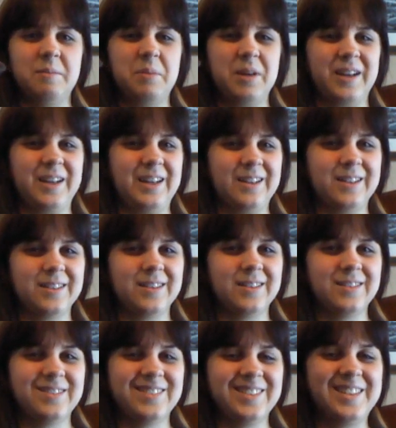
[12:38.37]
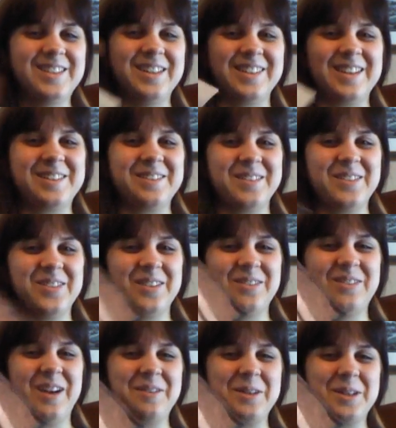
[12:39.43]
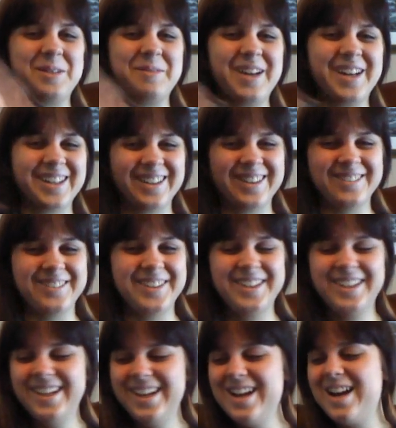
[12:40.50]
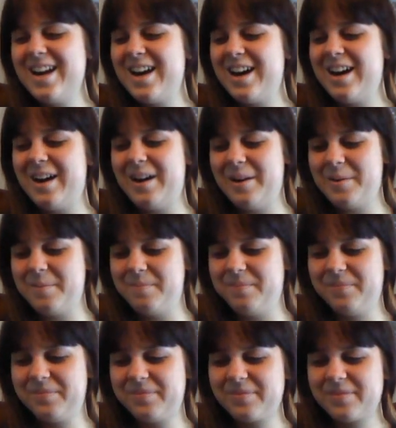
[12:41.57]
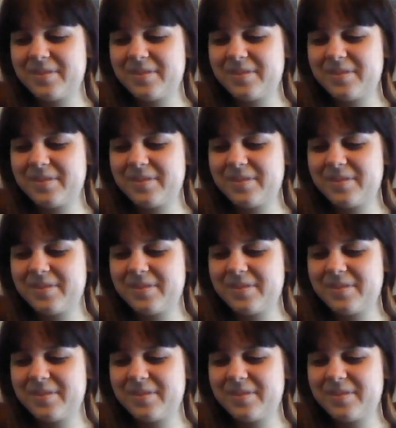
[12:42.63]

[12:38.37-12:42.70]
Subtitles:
but I can't because I don't have enough fabric to make another one.